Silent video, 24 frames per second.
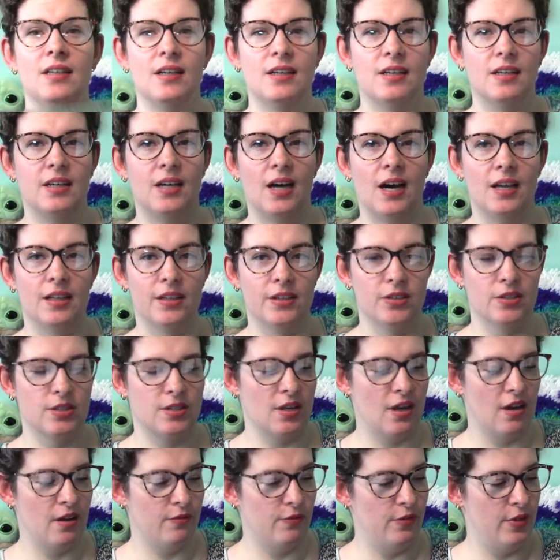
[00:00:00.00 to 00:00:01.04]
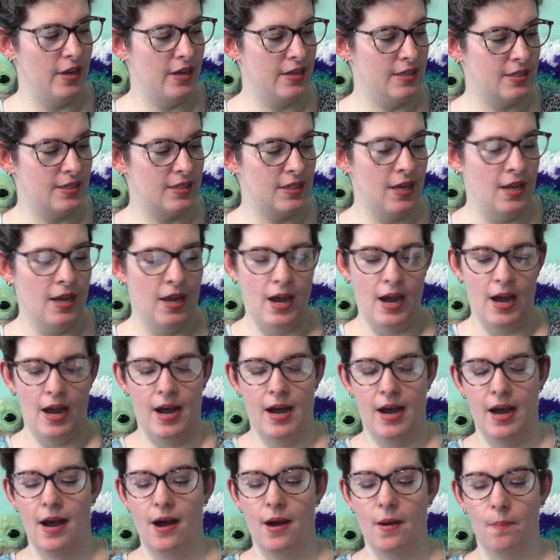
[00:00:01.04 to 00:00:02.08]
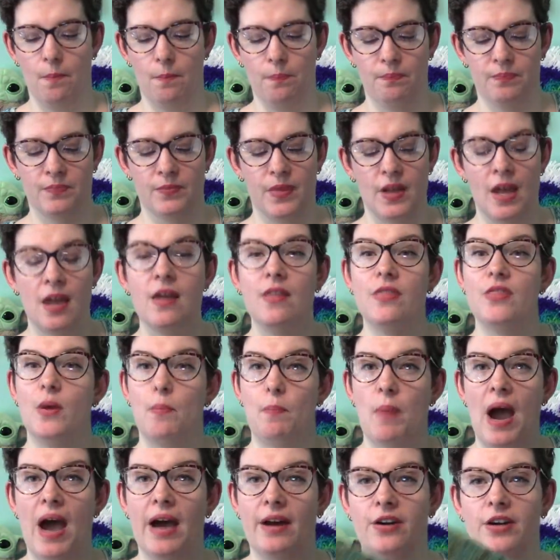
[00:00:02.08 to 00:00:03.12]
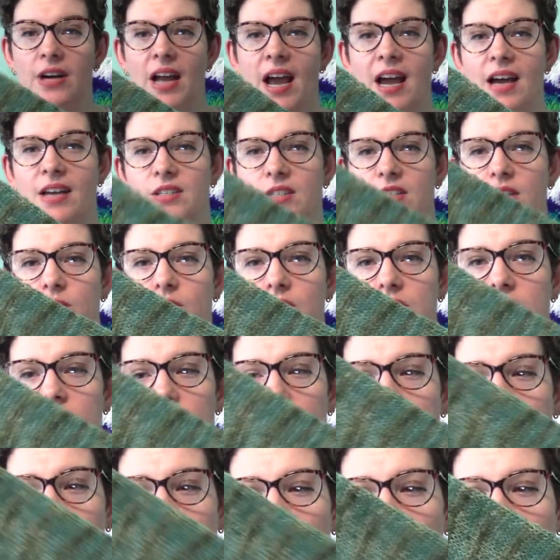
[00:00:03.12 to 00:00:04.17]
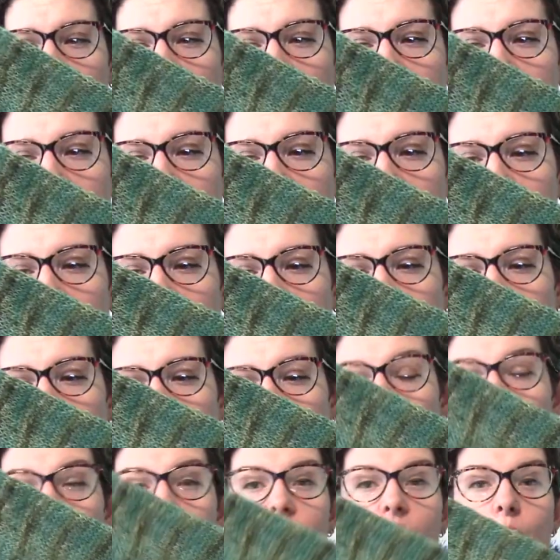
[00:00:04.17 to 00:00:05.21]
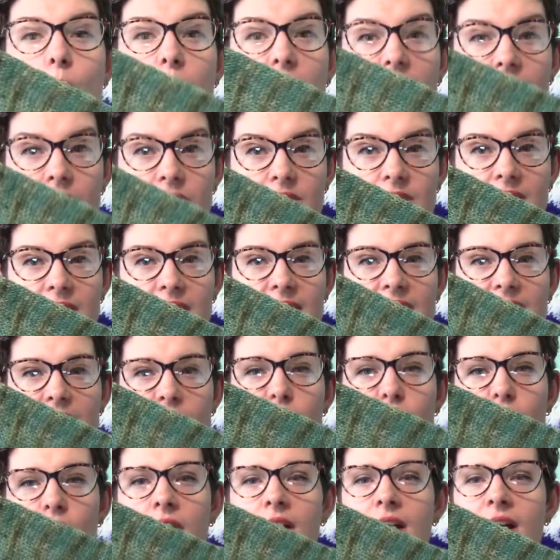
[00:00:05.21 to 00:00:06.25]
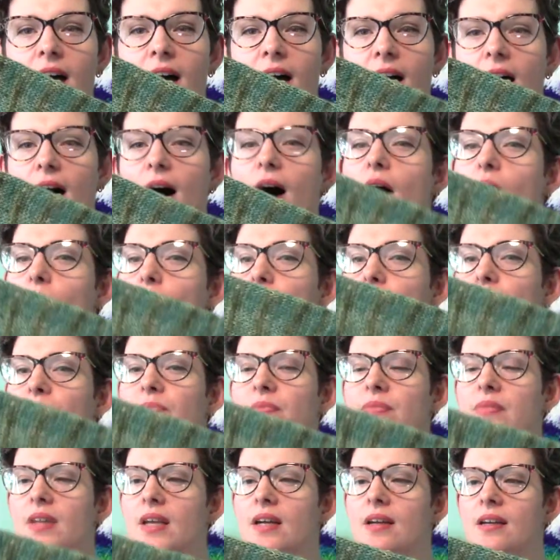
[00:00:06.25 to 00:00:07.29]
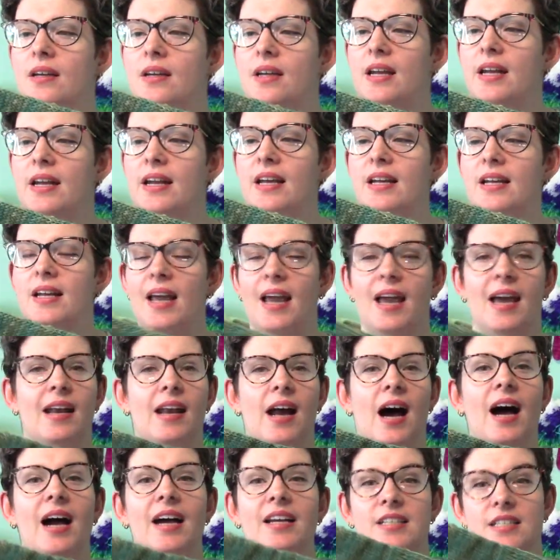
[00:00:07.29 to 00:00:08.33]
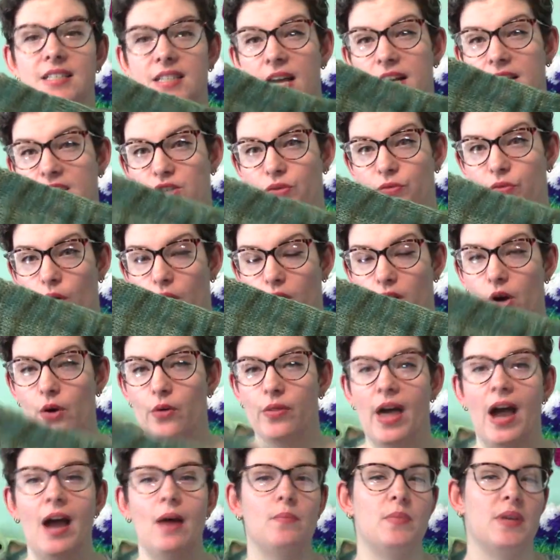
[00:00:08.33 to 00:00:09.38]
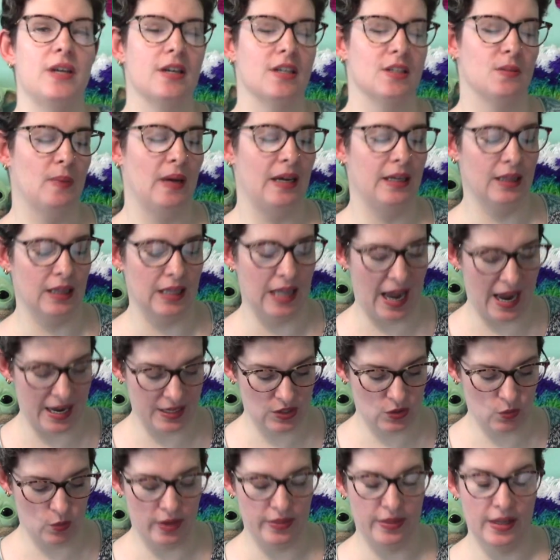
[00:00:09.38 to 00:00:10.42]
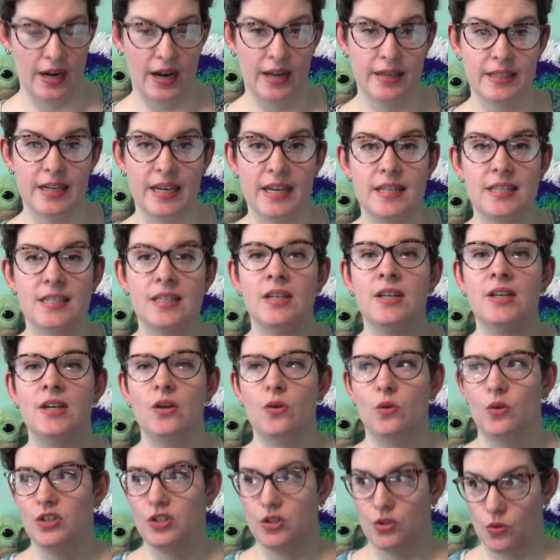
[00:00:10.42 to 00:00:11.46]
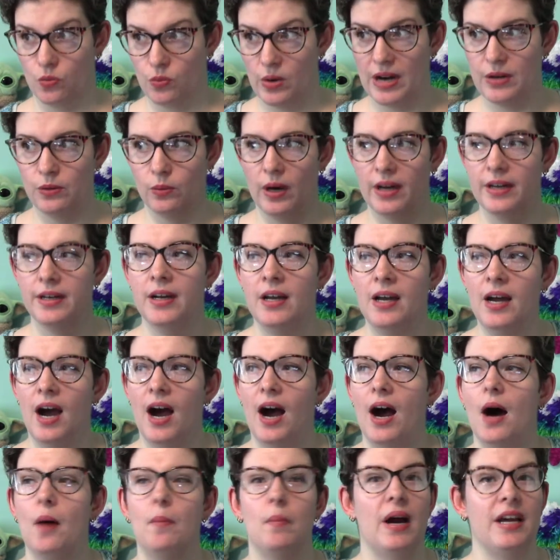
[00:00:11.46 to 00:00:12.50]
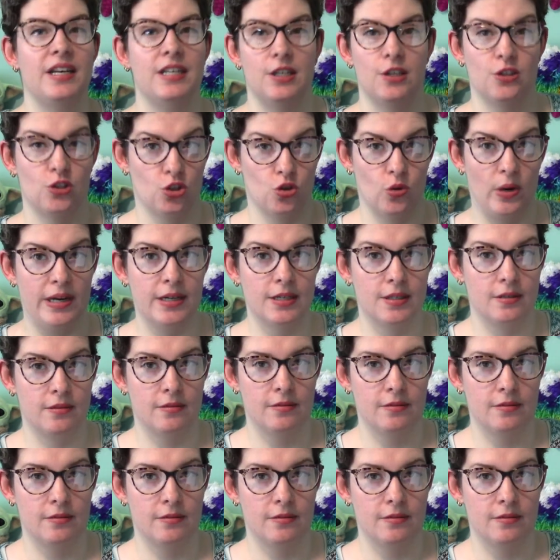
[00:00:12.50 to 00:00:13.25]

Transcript: colors of this. The pattern has you do more of a bell sleeve in it, and I decided to forego that because my last one that I knit, which is a red one, I did a straight